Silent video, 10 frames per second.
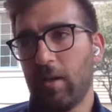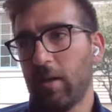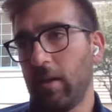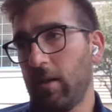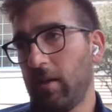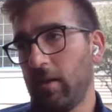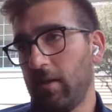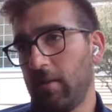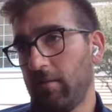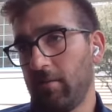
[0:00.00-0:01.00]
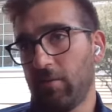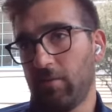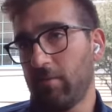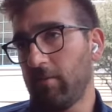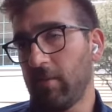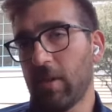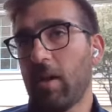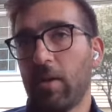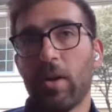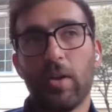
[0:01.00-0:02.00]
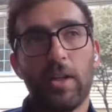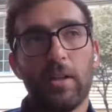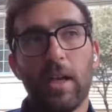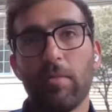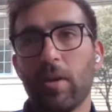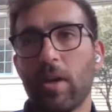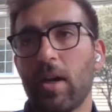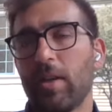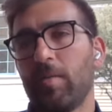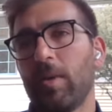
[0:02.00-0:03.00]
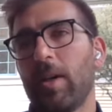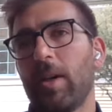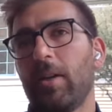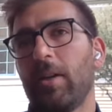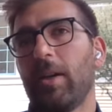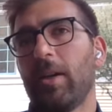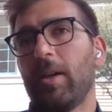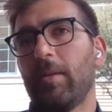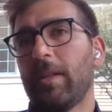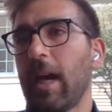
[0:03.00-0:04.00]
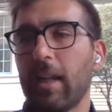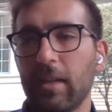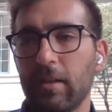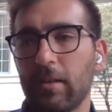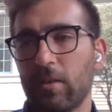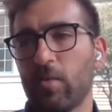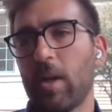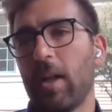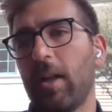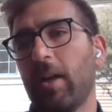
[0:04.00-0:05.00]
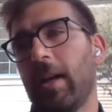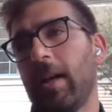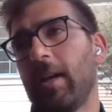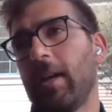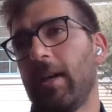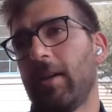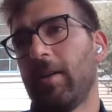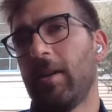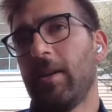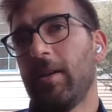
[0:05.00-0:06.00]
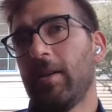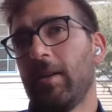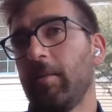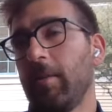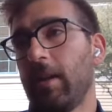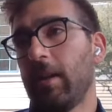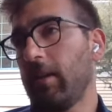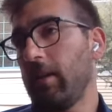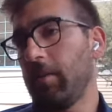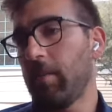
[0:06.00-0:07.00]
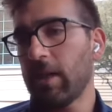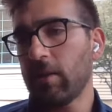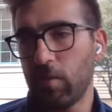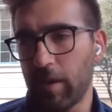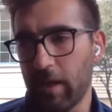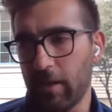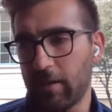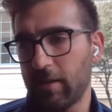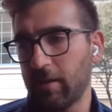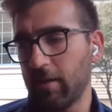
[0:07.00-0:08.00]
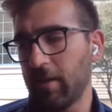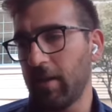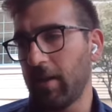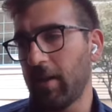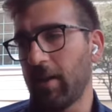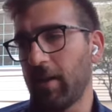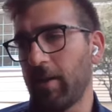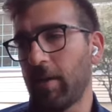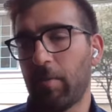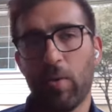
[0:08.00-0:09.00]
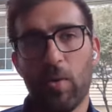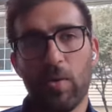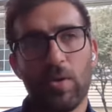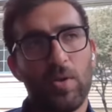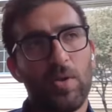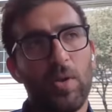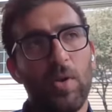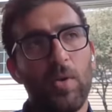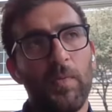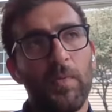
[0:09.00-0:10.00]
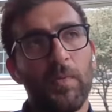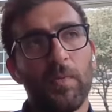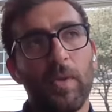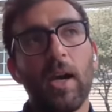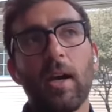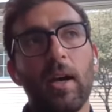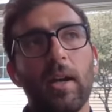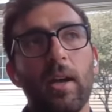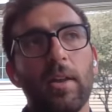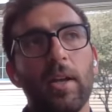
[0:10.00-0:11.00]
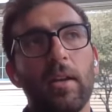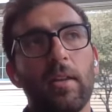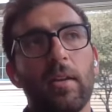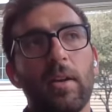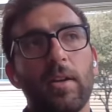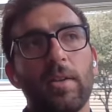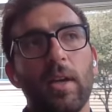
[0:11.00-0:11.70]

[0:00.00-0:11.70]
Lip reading: in not only in labor costs, but talent as well, and even an investor-based approach. So yeah, I think there's